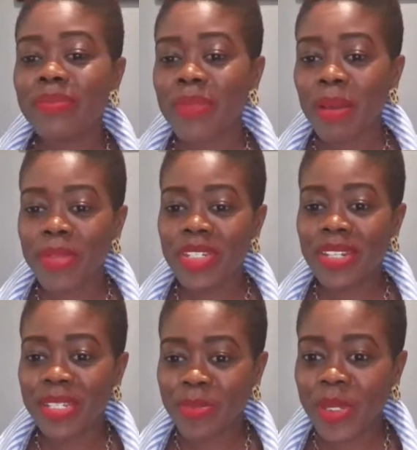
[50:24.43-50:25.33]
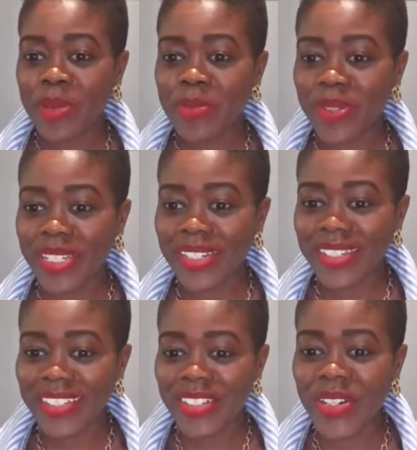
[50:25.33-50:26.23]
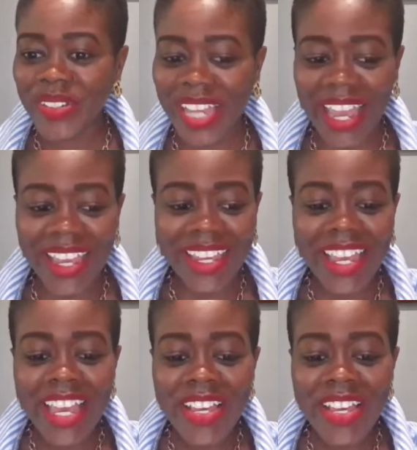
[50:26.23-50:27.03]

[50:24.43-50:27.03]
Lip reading: My mission has been complete. Okay.